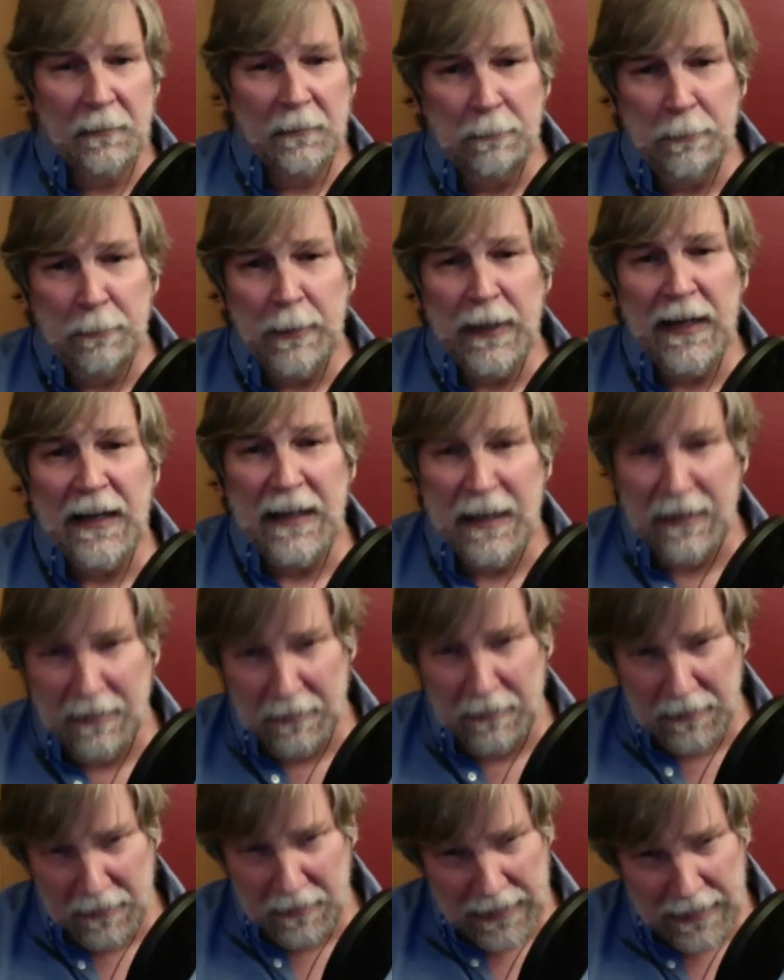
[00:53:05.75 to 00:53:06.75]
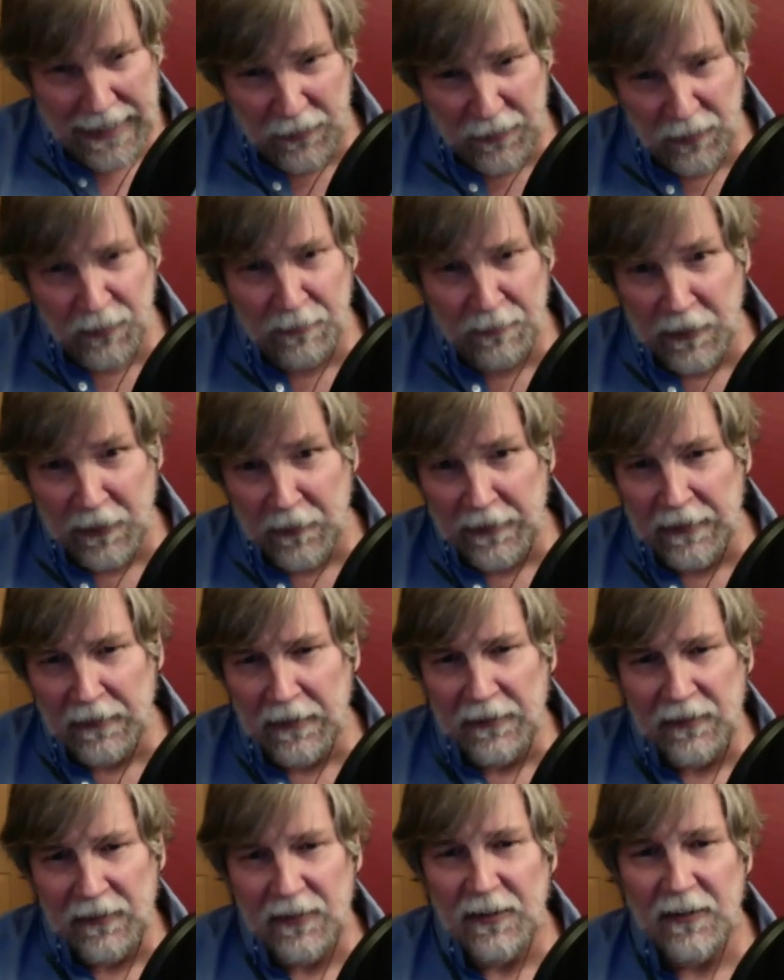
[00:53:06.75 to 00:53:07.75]
being as
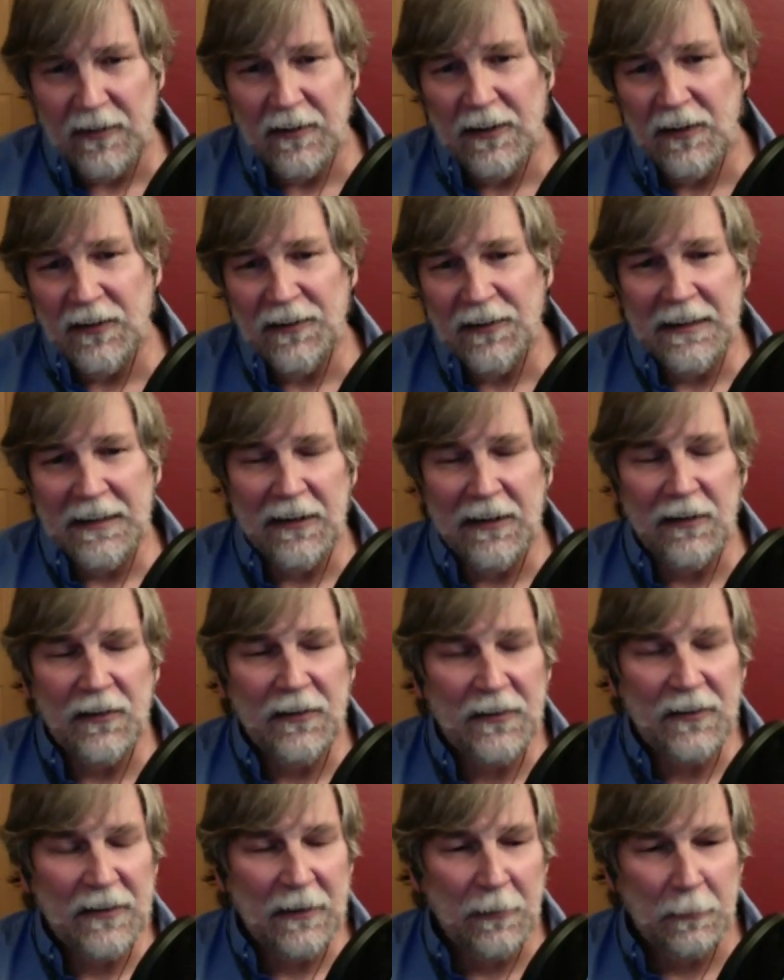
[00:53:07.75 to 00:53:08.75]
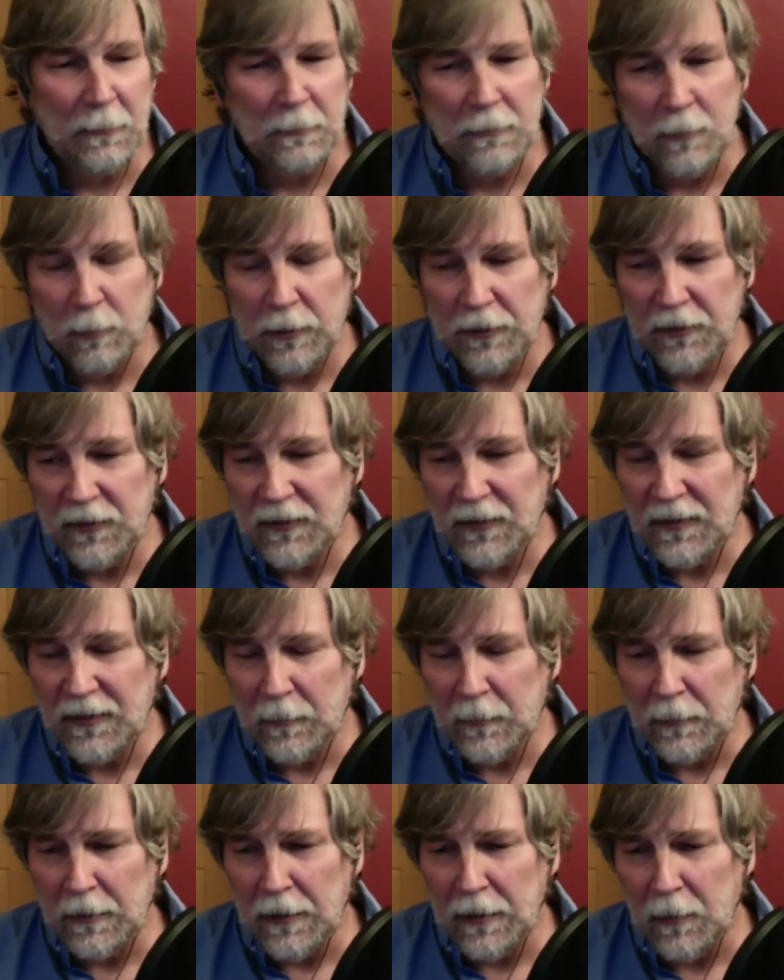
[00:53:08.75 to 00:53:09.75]
virulent as it is. So we just
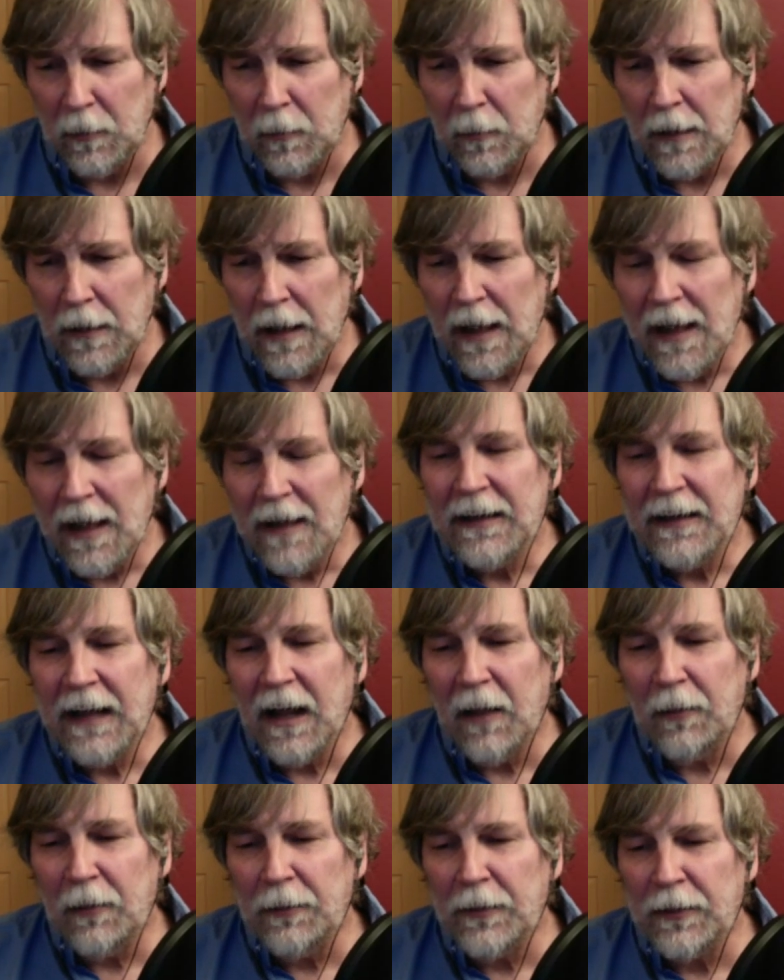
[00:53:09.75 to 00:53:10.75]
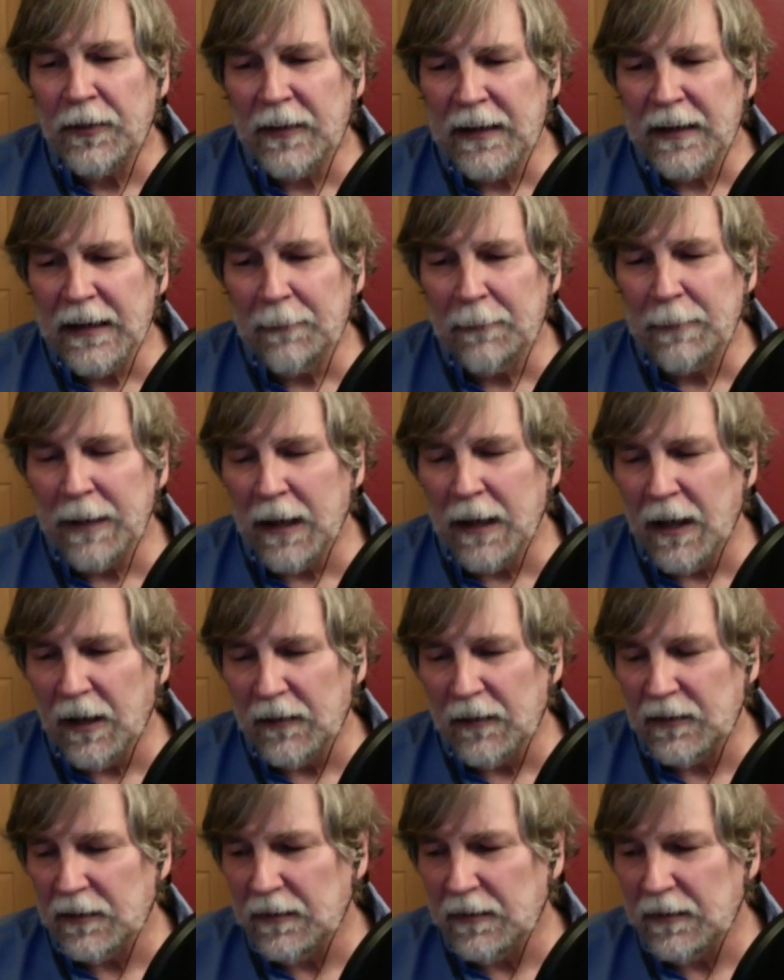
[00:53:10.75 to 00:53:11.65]
don't know. Now, the thing about,